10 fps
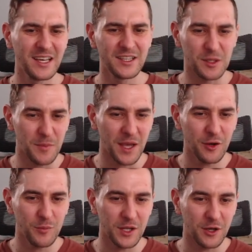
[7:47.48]

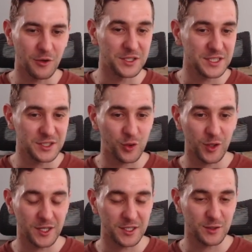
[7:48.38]
Tomato meter, this is
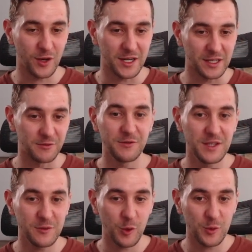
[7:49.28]
critics rating
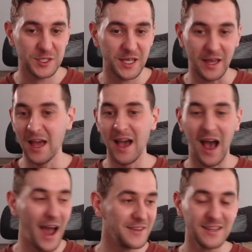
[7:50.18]
53%.
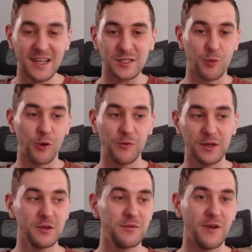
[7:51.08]
I think that's
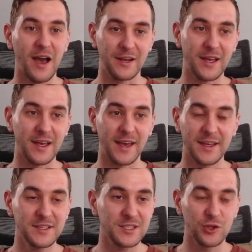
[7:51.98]
perfectly fine.
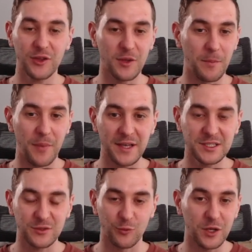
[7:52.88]
It's not the
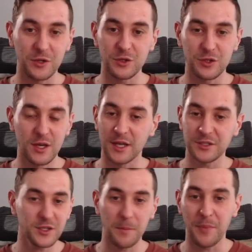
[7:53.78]
best written, it's
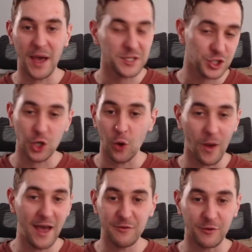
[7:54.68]
not the best show
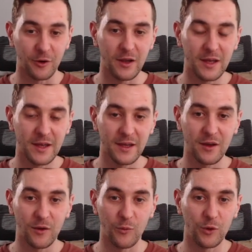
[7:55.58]
ever.
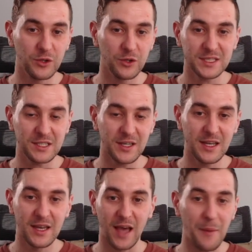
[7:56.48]

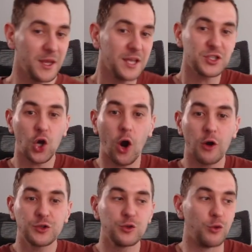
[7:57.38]
Realistically, I mean, it's a
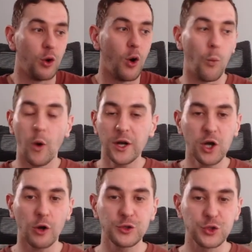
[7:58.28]
cartoon. What
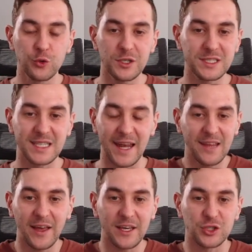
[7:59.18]
cartoon is
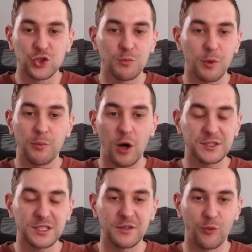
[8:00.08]
getting like a super
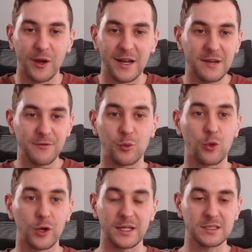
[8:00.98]
positive rating
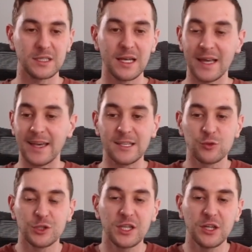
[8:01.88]
critics? It's
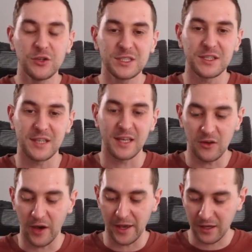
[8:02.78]
ridiculous to think
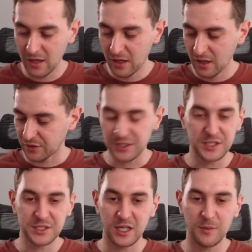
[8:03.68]
like this
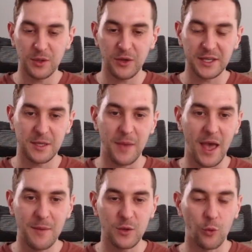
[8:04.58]
is gonna be like some
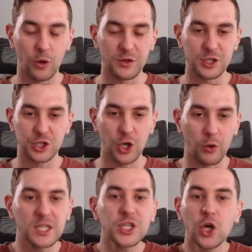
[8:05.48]
Emmy worthy
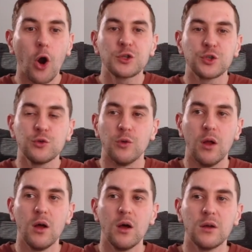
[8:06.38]
show. It's a cartoon.
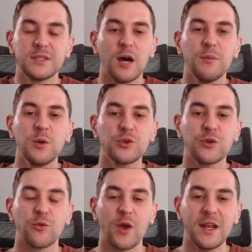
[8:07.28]
Tell me what
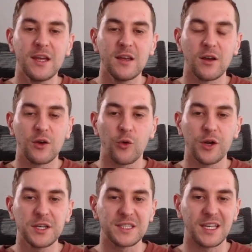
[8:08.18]
the rating
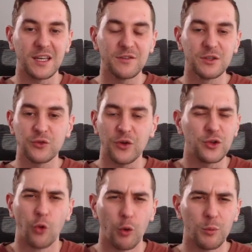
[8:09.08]
critics give to like
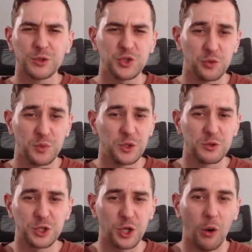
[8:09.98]
normal Scooby Doo
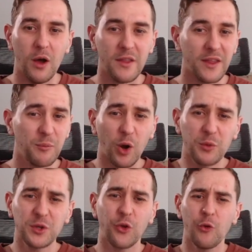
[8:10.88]
show. They
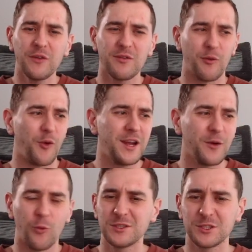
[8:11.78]
probably don't even rate it
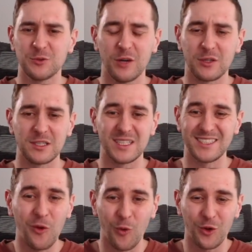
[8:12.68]
whatsoever because it's
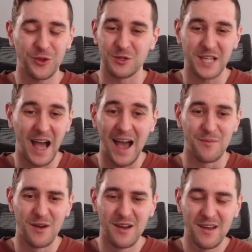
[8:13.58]
not worth their time.